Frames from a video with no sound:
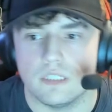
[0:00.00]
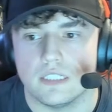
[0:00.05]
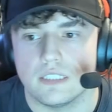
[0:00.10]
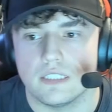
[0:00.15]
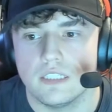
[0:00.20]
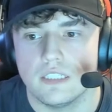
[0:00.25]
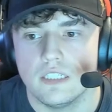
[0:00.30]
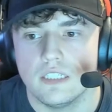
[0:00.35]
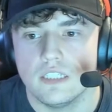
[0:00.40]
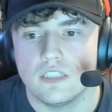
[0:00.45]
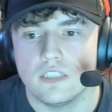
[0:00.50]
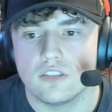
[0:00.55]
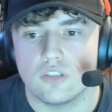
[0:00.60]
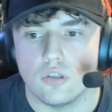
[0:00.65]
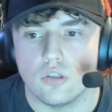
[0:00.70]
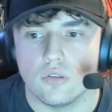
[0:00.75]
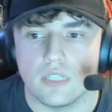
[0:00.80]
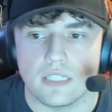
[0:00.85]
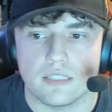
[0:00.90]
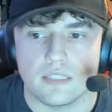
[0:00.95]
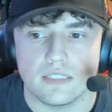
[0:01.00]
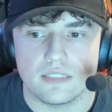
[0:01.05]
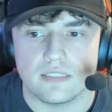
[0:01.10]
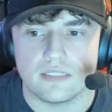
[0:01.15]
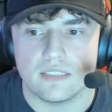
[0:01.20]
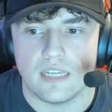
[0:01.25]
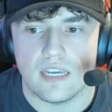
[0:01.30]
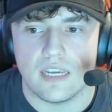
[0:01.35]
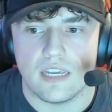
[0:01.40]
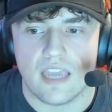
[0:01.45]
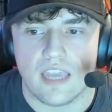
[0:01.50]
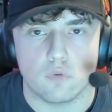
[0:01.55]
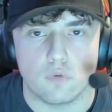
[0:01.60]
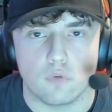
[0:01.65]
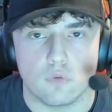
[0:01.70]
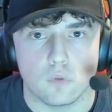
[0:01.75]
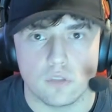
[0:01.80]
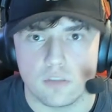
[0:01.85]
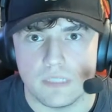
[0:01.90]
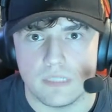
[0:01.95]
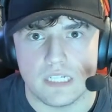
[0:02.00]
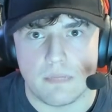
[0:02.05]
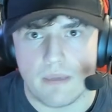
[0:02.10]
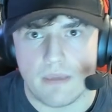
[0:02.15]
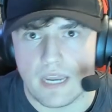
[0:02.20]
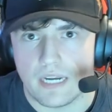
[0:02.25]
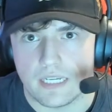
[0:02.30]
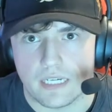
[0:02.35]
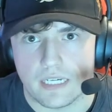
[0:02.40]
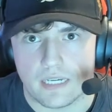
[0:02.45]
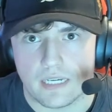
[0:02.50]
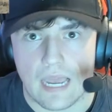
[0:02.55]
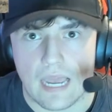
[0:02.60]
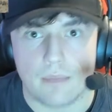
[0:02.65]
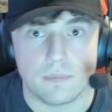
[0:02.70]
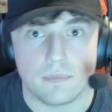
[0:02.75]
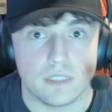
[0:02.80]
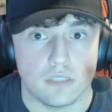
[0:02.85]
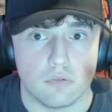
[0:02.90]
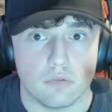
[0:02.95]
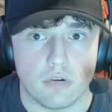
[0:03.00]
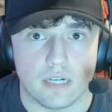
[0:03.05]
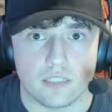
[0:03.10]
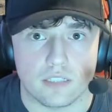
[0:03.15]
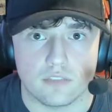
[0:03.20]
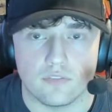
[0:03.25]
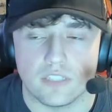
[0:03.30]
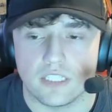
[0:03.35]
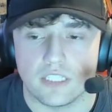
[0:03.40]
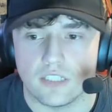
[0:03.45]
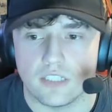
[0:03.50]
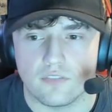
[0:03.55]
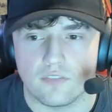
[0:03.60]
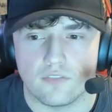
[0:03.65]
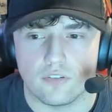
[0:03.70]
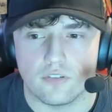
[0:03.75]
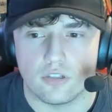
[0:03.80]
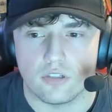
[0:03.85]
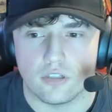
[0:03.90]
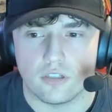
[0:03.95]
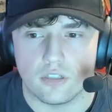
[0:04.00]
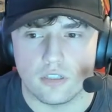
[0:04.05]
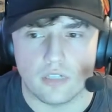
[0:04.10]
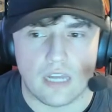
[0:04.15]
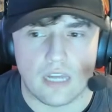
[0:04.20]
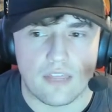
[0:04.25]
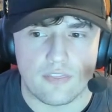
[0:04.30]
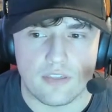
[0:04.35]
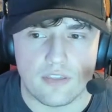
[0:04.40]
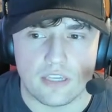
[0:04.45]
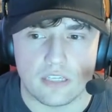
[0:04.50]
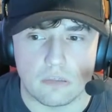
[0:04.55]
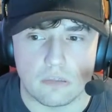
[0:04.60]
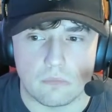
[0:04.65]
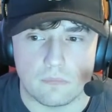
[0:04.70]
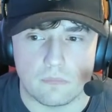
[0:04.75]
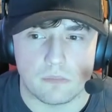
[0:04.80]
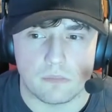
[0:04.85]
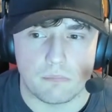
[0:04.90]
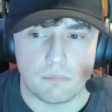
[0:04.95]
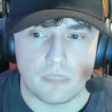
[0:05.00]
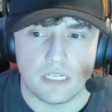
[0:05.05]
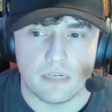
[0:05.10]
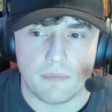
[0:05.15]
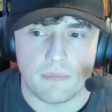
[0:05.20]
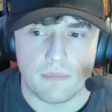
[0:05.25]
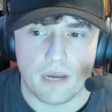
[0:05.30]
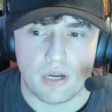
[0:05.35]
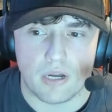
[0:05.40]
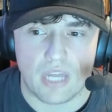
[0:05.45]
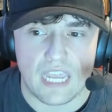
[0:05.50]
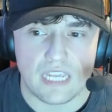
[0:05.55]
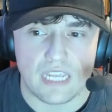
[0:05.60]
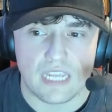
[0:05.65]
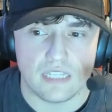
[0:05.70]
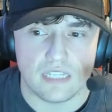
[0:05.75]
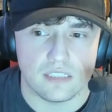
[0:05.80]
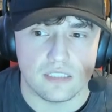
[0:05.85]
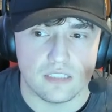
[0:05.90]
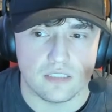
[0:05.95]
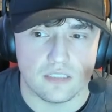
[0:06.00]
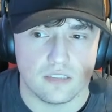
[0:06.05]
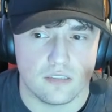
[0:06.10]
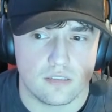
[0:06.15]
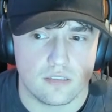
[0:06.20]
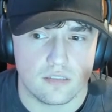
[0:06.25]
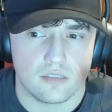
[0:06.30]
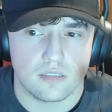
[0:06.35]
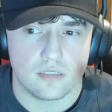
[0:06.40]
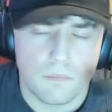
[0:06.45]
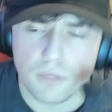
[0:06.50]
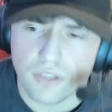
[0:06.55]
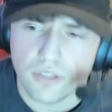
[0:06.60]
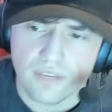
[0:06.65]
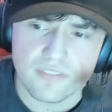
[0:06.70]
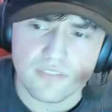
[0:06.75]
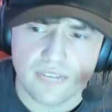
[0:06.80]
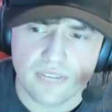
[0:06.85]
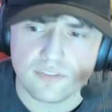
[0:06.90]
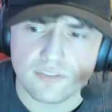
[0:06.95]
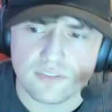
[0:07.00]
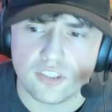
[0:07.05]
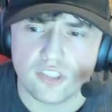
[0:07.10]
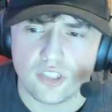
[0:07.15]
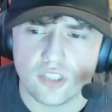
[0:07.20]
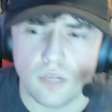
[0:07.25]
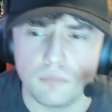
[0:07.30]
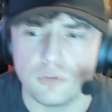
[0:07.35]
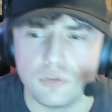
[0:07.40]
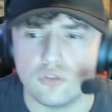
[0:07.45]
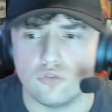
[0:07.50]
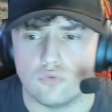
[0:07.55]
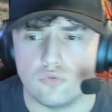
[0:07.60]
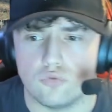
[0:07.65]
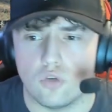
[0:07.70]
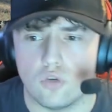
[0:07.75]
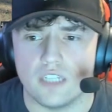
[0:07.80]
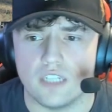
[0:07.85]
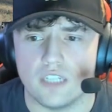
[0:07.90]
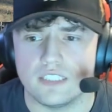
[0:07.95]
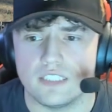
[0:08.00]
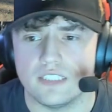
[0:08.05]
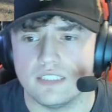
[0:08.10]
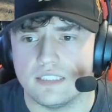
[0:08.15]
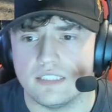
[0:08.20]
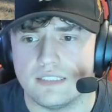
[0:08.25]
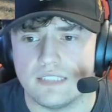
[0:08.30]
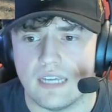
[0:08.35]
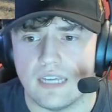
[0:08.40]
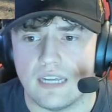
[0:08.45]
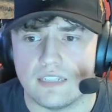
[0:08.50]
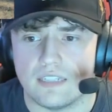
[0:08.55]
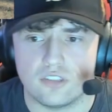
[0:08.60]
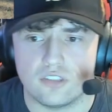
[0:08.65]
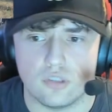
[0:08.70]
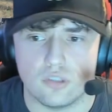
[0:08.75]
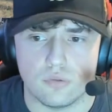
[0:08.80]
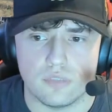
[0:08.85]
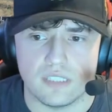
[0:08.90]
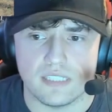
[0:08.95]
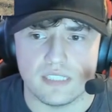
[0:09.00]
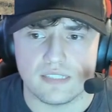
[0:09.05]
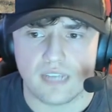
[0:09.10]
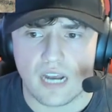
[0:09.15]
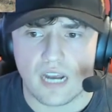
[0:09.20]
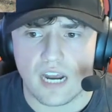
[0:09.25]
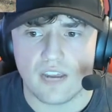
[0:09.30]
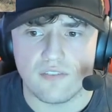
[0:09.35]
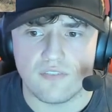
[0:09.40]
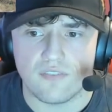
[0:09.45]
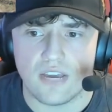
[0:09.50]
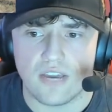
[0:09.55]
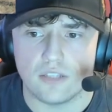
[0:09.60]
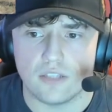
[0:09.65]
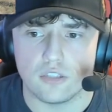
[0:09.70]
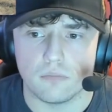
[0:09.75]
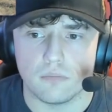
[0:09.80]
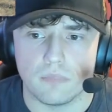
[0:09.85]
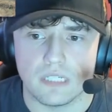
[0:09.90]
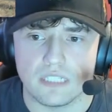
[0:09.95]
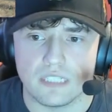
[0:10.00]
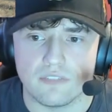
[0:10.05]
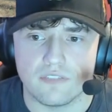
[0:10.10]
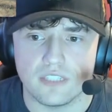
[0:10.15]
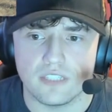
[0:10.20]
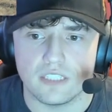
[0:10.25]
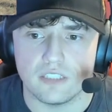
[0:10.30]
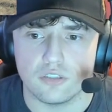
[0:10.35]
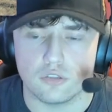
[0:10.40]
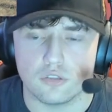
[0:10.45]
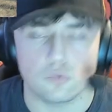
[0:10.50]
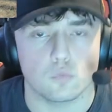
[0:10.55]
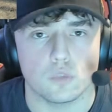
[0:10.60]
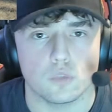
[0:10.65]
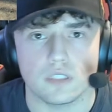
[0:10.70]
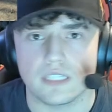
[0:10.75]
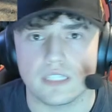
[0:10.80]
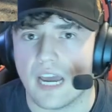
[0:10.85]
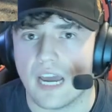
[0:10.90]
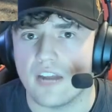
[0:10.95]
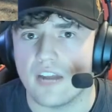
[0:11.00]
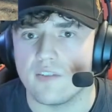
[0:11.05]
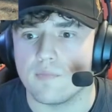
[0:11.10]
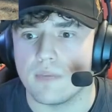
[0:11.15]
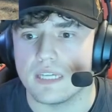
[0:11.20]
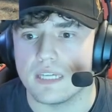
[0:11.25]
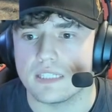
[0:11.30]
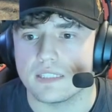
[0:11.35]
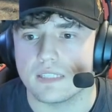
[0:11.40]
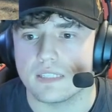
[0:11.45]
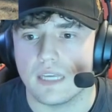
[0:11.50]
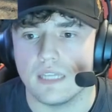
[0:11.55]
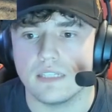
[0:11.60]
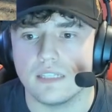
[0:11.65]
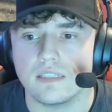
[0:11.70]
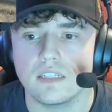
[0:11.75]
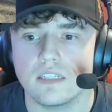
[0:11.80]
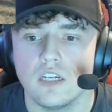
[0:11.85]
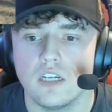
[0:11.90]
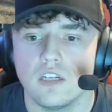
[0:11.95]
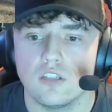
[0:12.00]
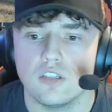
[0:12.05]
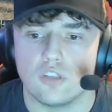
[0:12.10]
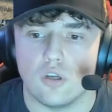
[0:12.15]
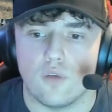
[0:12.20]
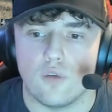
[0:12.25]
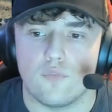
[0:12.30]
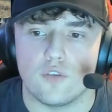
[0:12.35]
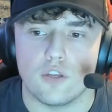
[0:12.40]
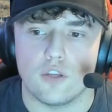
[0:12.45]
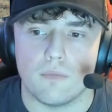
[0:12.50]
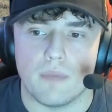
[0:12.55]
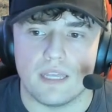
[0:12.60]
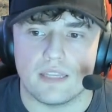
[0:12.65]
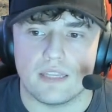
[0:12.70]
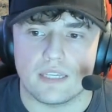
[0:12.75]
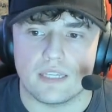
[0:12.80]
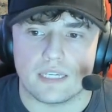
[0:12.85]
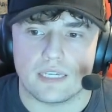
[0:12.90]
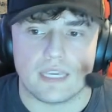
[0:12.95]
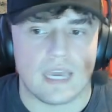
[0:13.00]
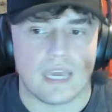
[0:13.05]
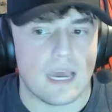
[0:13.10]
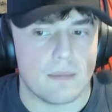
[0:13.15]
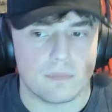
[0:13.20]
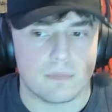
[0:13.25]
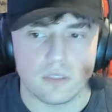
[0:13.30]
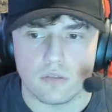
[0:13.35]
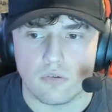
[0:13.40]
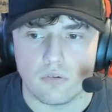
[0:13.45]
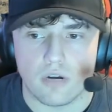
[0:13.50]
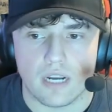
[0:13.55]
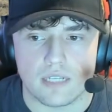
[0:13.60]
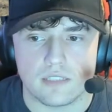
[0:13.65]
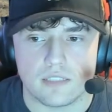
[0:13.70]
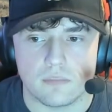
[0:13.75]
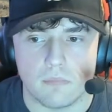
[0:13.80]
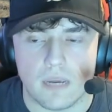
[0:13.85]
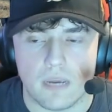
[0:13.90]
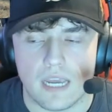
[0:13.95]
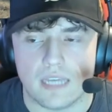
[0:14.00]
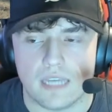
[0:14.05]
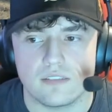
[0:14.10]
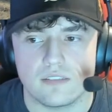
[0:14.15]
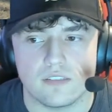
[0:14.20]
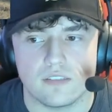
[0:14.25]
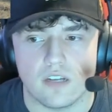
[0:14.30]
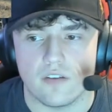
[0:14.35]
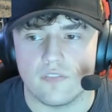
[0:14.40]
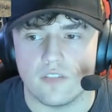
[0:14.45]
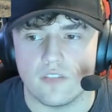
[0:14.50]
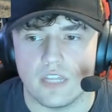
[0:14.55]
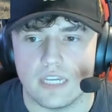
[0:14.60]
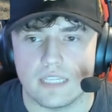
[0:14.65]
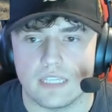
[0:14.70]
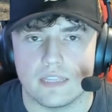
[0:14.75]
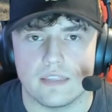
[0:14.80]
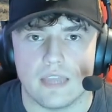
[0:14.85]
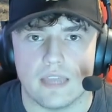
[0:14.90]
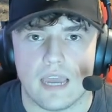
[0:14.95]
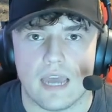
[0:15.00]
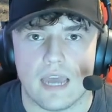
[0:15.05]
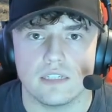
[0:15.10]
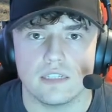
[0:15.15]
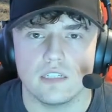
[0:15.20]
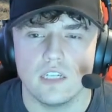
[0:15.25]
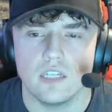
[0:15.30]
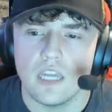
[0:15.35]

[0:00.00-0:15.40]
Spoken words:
it. So like, let's say everyone's been demanding a Captain Rex figure for, I think it's been about 8 years, but you have to have some draw to the set. So these high value minifigures would kind of make sense. So if you can make like a Captain Rex mech, stuff like that,